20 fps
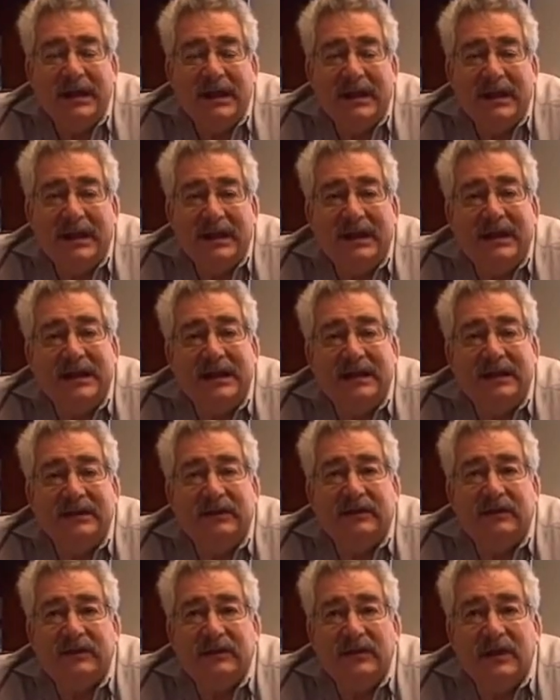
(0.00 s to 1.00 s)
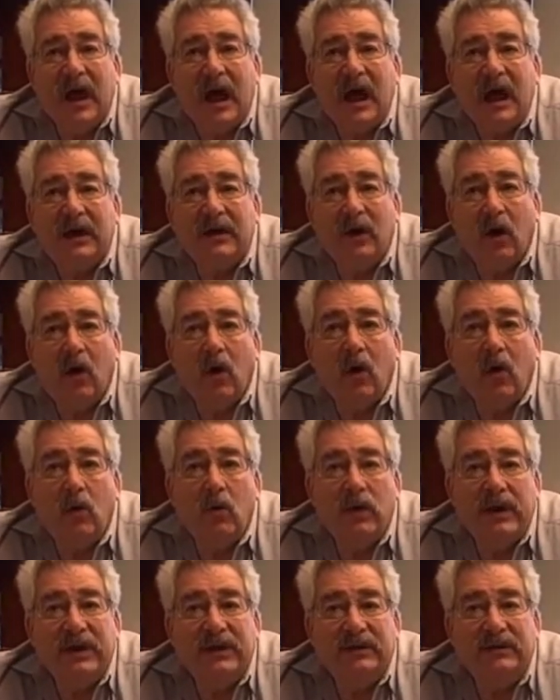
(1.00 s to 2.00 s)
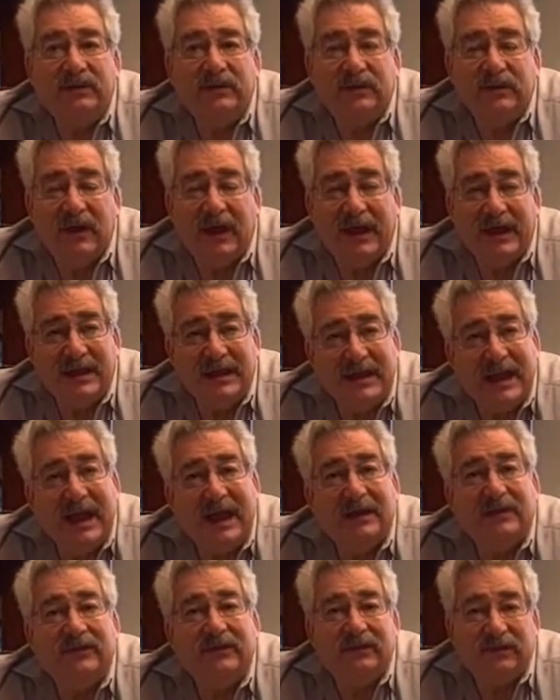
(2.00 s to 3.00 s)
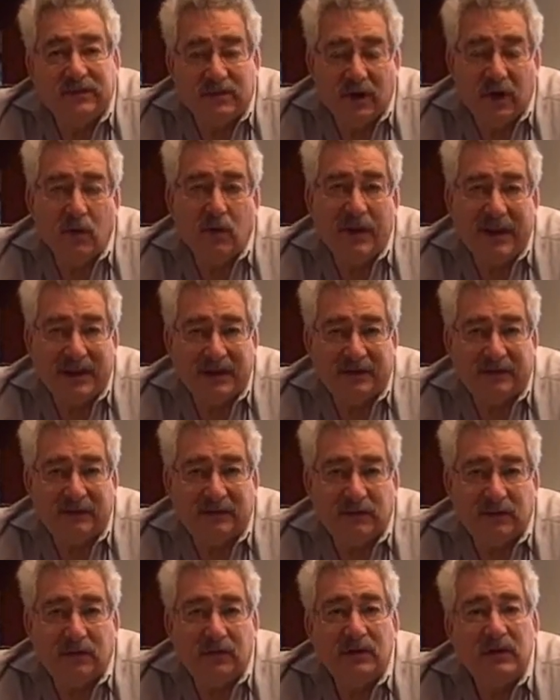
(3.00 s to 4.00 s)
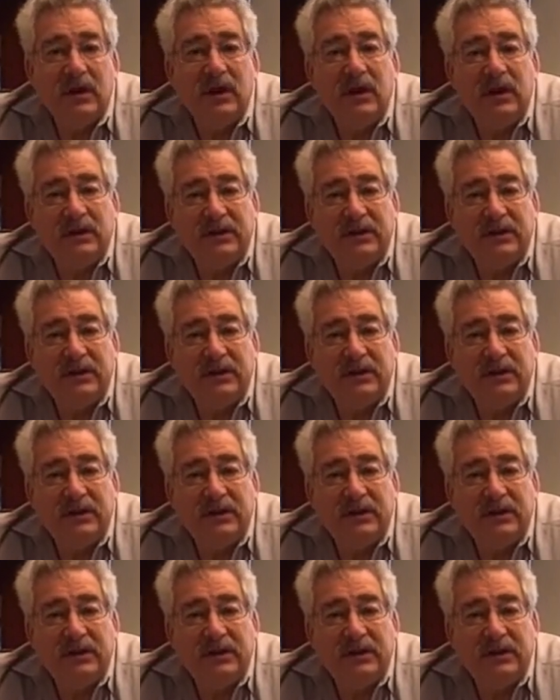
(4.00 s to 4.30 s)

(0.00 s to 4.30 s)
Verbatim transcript: It is not always a yes, no answer.